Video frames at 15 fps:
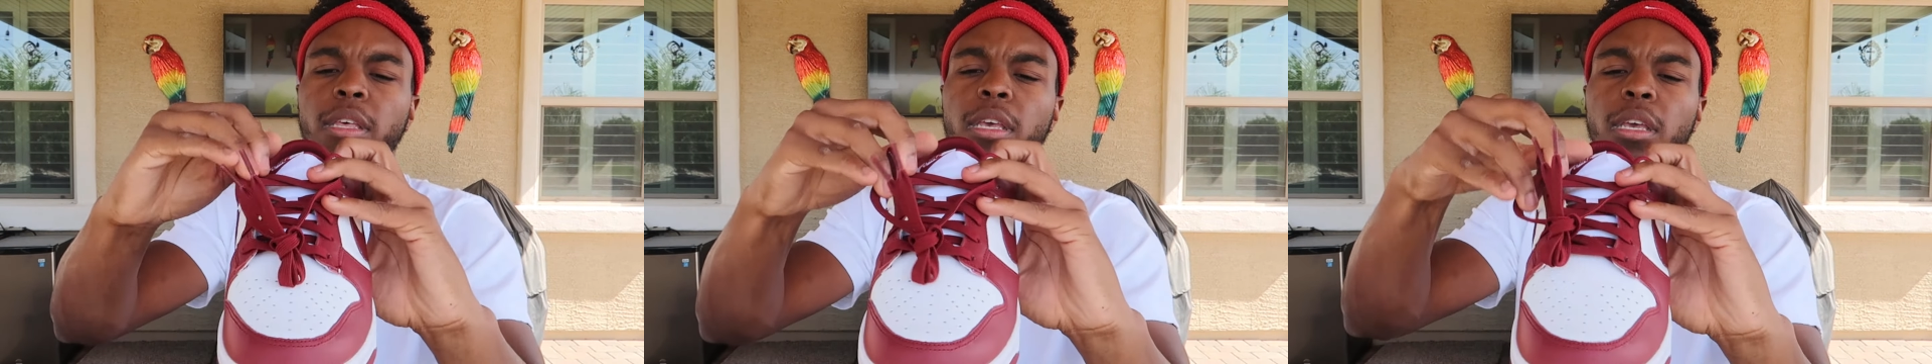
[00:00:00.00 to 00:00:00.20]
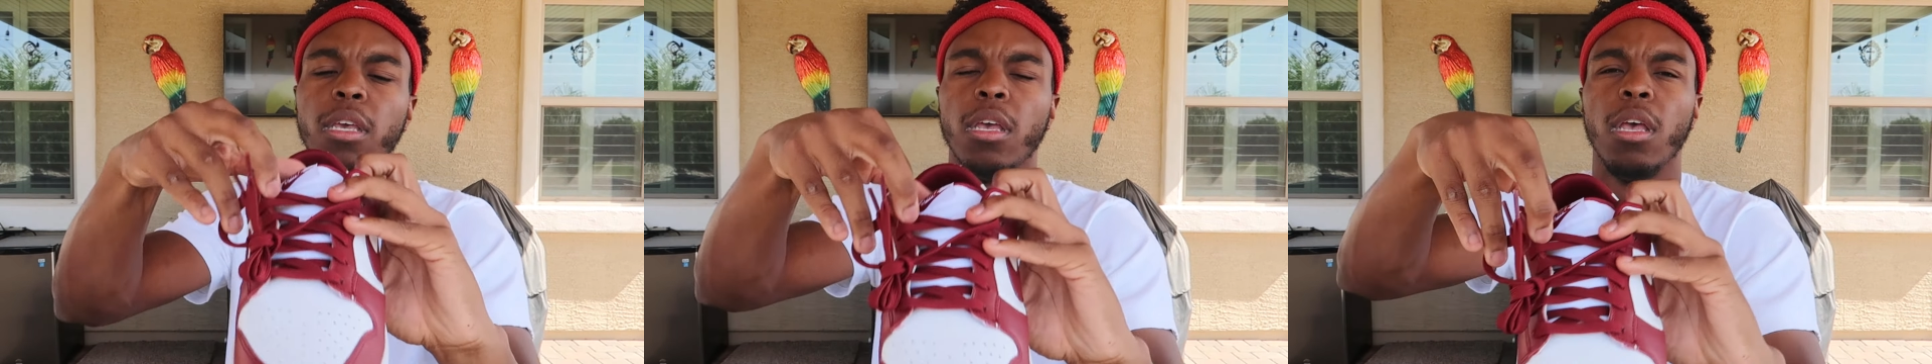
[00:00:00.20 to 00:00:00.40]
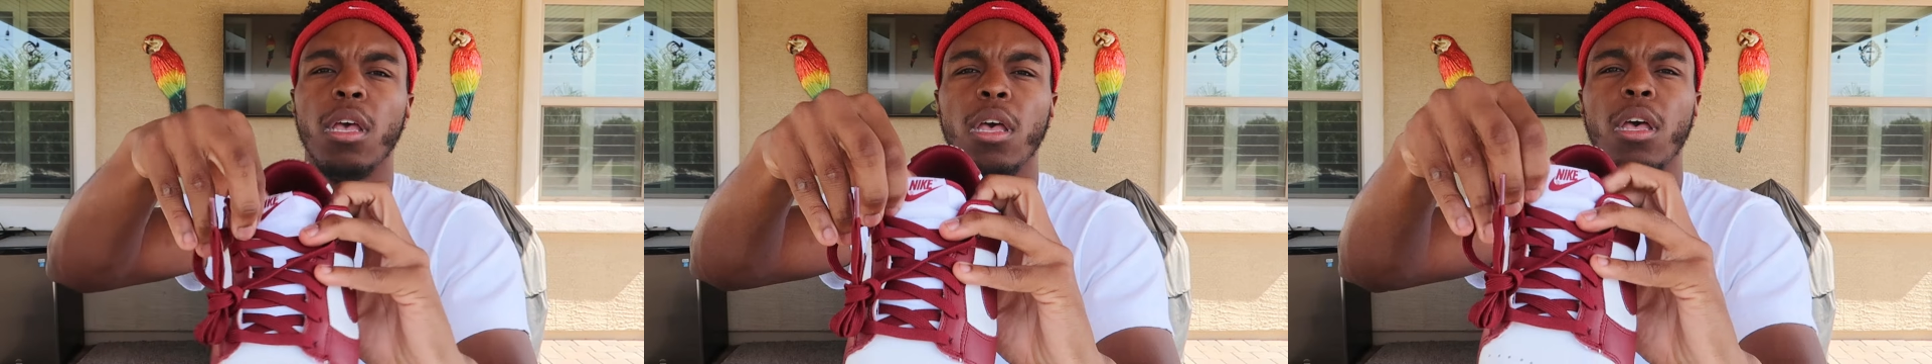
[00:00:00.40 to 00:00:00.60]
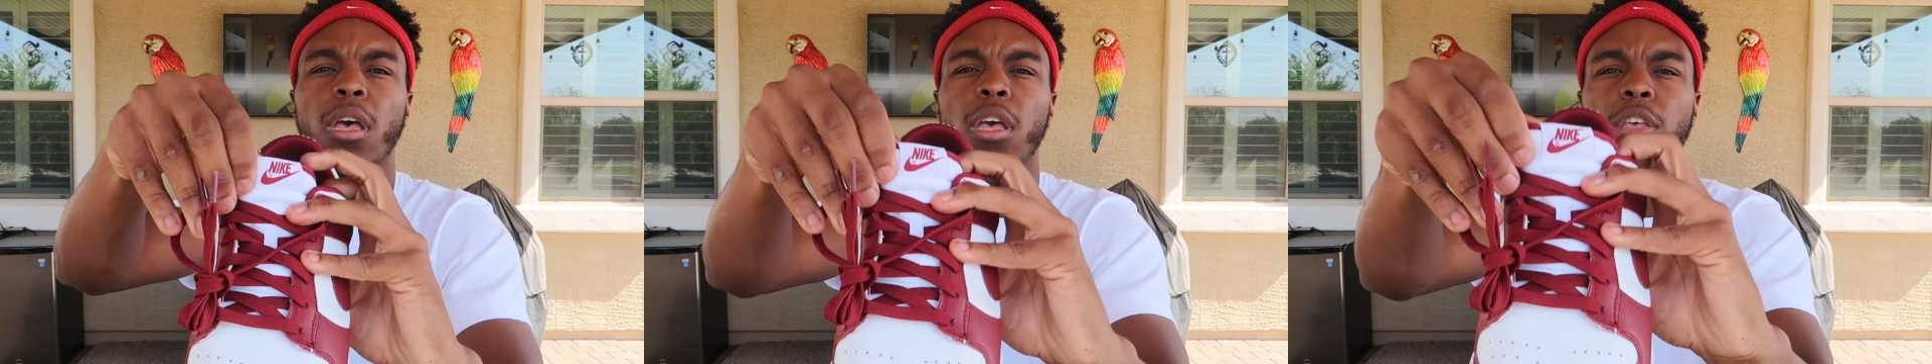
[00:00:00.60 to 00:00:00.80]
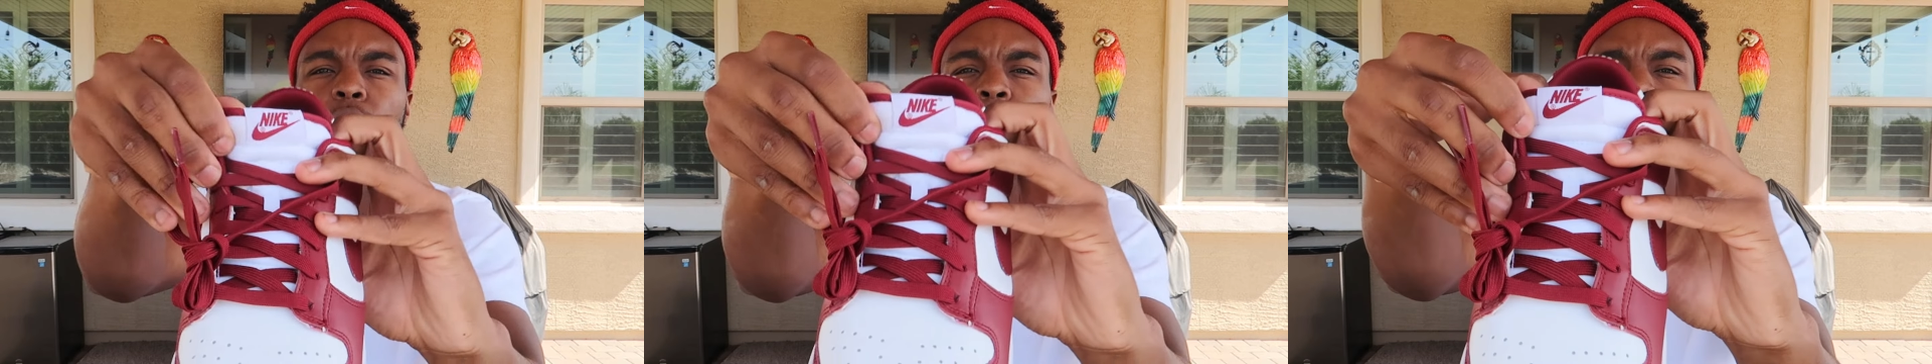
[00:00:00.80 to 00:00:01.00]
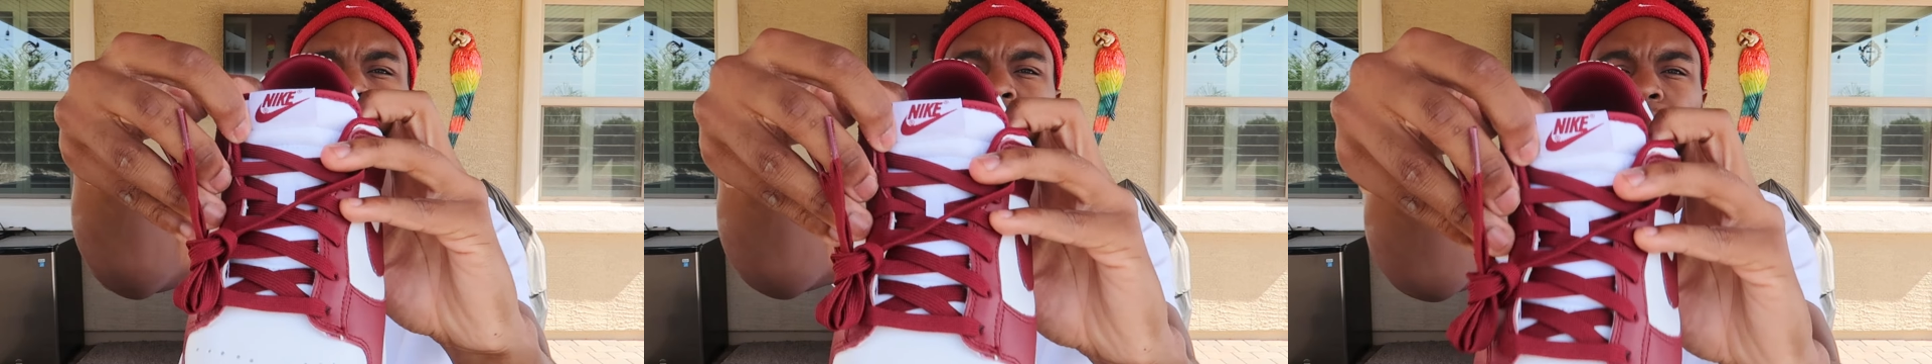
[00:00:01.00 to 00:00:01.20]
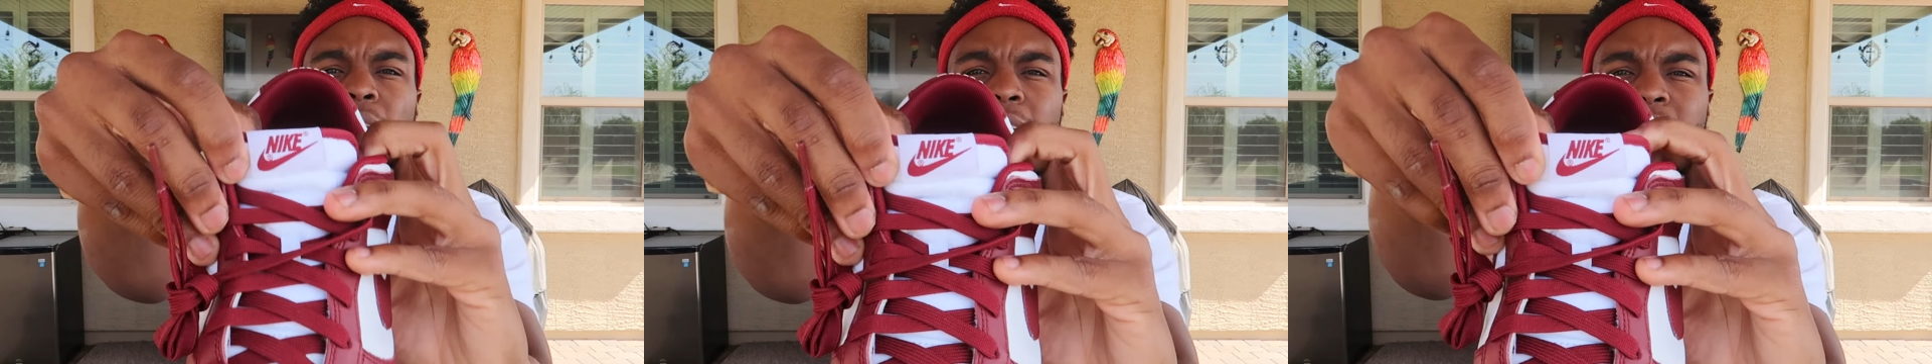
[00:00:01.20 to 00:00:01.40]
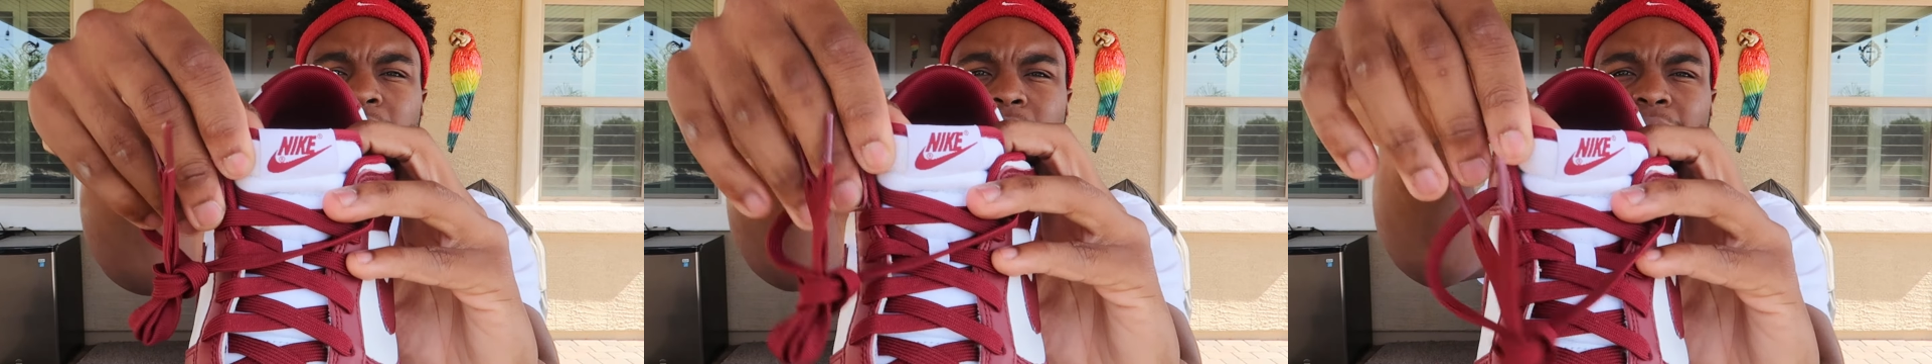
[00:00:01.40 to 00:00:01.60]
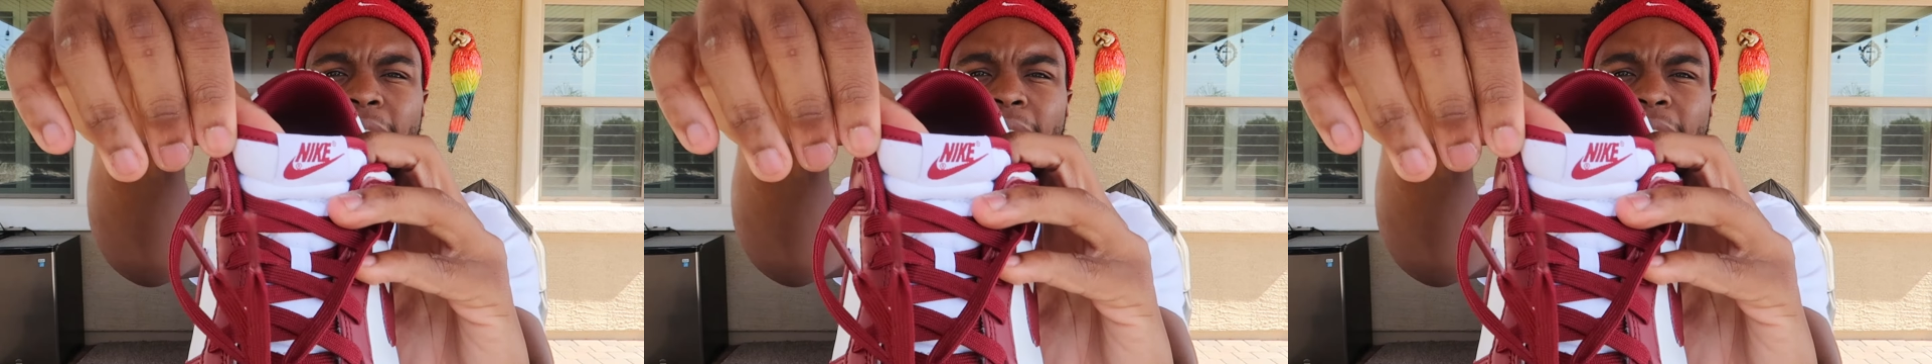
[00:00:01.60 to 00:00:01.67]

the you have the Nike